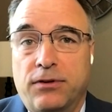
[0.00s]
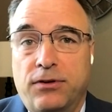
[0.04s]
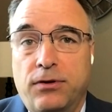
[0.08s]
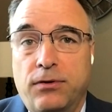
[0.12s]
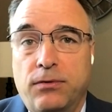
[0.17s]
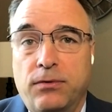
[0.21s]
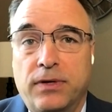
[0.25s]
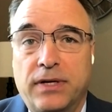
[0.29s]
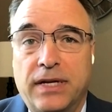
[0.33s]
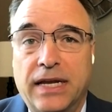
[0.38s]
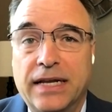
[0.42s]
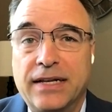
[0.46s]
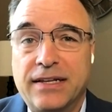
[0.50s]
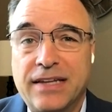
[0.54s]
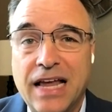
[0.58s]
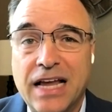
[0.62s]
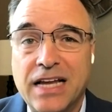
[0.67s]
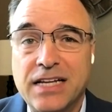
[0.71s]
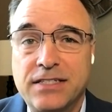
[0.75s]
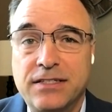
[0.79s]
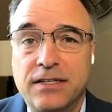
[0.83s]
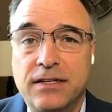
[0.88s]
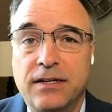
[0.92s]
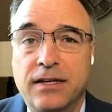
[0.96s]
to get
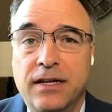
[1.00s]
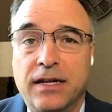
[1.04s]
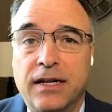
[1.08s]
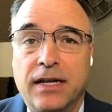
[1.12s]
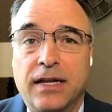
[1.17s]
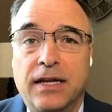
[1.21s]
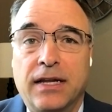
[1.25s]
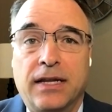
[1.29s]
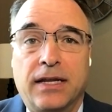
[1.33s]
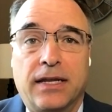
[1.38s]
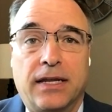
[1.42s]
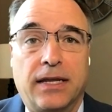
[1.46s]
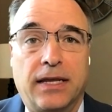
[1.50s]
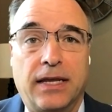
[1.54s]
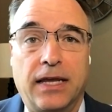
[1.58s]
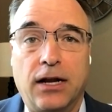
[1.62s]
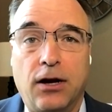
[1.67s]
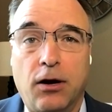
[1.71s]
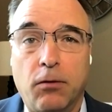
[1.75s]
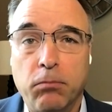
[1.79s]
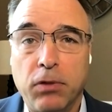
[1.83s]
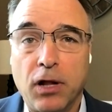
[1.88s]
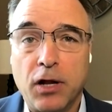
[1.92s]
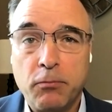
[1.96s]
tested,
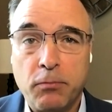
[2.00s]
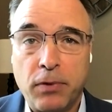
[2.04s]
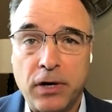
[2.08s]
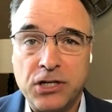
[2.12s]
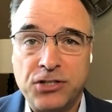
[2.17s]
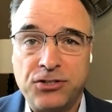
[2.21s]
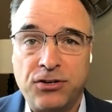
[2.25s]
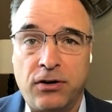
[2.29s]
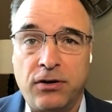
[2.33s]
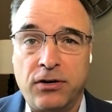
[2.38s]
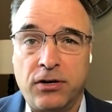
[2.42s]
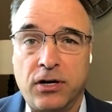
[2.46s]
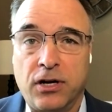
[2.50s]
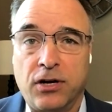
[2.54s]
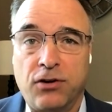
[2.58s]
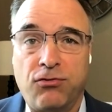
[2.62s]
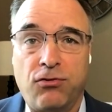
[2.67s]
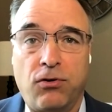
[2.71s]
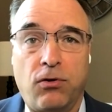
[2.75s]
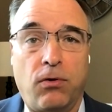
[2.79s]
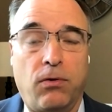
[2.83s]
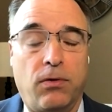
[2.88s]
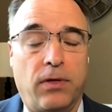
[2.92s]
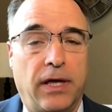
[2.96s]
get her blood pressure under
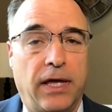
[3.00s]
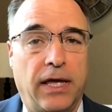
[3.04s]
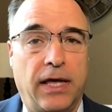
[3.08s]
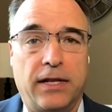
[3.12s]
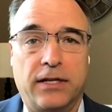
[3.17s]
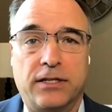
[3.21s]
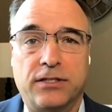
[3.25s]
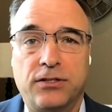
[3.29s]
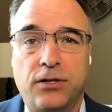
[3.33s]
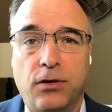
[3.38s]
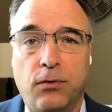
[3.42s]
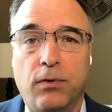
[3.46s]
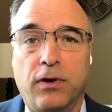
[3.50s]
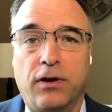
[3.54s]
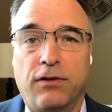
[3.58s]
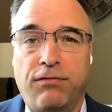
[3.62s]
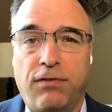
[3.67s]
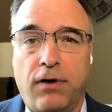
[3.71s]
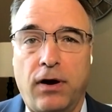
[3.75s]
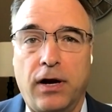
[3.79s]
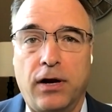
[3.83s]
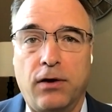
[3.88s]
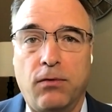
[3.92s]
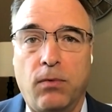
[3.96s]
control, and is doing
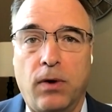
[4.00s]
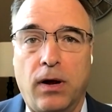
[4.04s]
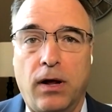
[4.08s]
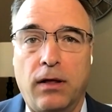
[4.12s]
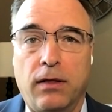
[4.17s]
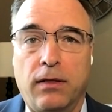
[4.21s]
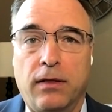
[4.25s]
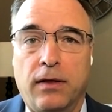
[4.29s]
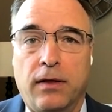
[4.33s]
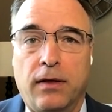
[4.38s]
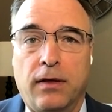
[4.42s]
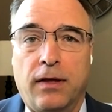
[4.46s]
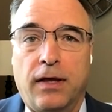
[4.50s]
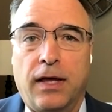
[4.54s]
very well.